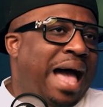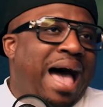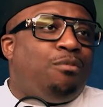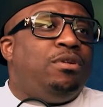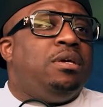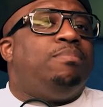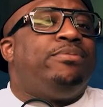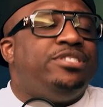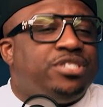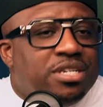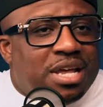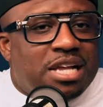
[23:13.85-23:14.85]
I really
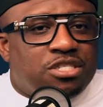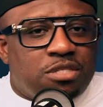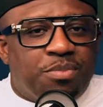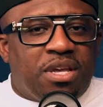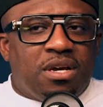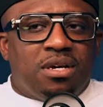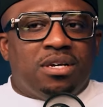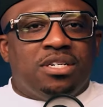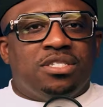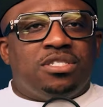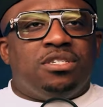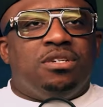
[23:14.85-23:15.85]
appreciate that, just
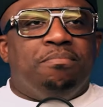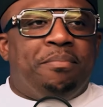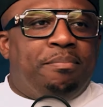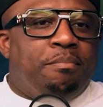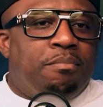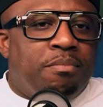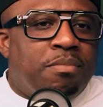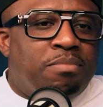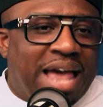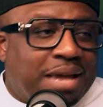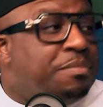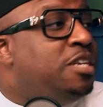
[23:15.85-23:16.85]
because
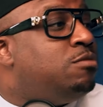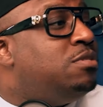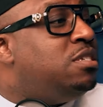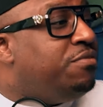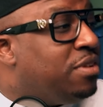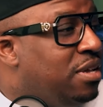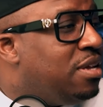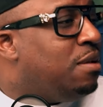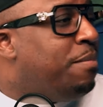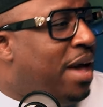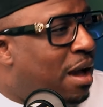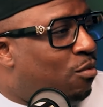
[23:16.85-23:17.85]
black men specifically get a
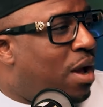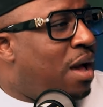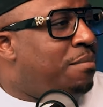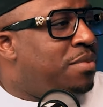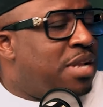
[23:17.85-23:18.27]
bad rap.